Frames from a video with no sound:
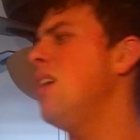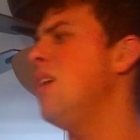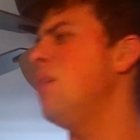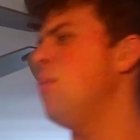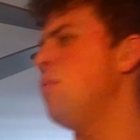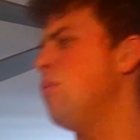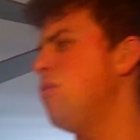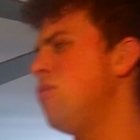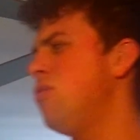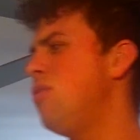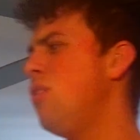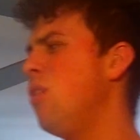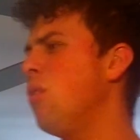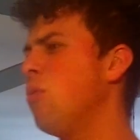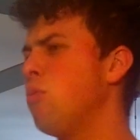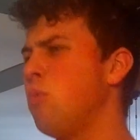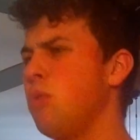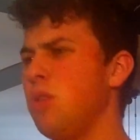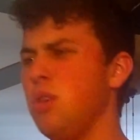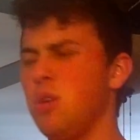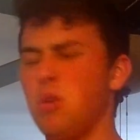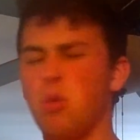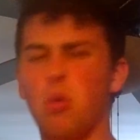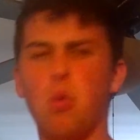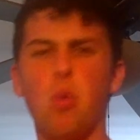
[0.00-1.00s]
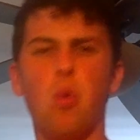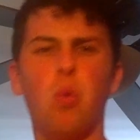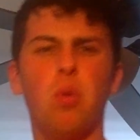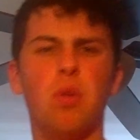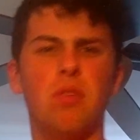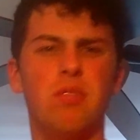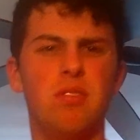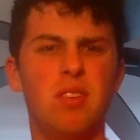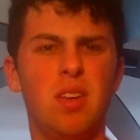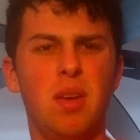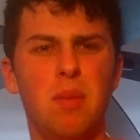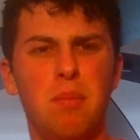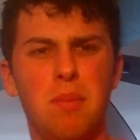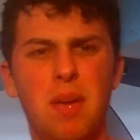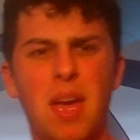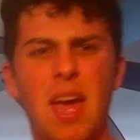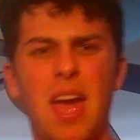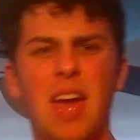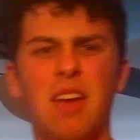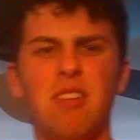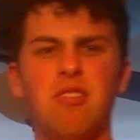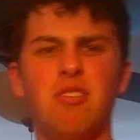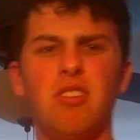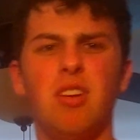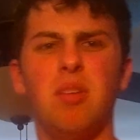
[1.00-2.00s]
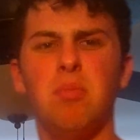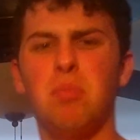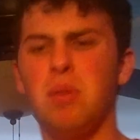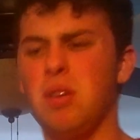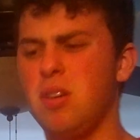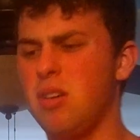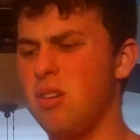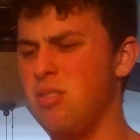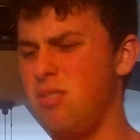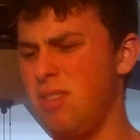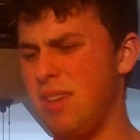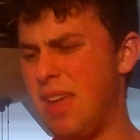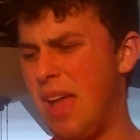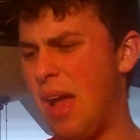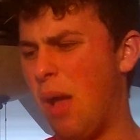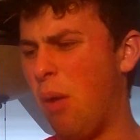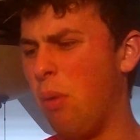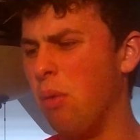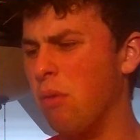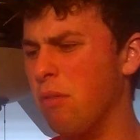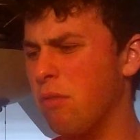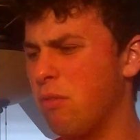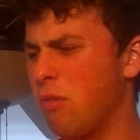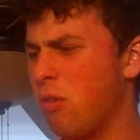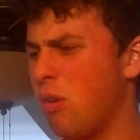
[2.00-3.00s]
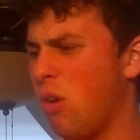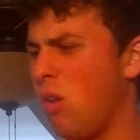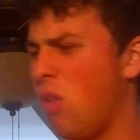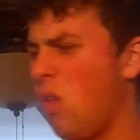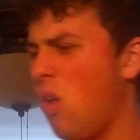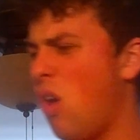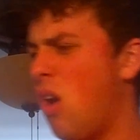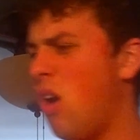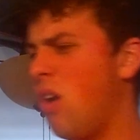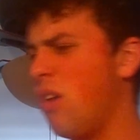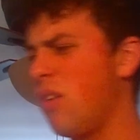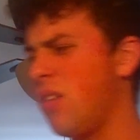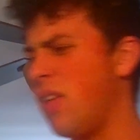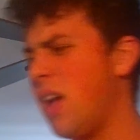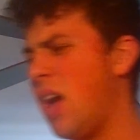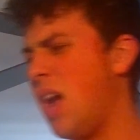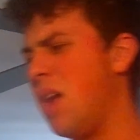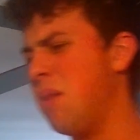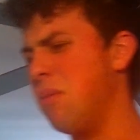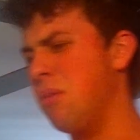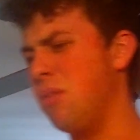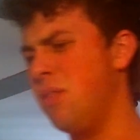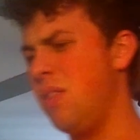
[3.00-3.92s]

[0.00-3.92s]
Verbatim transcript: It was still really cool to see him cash in because he held it for a long time.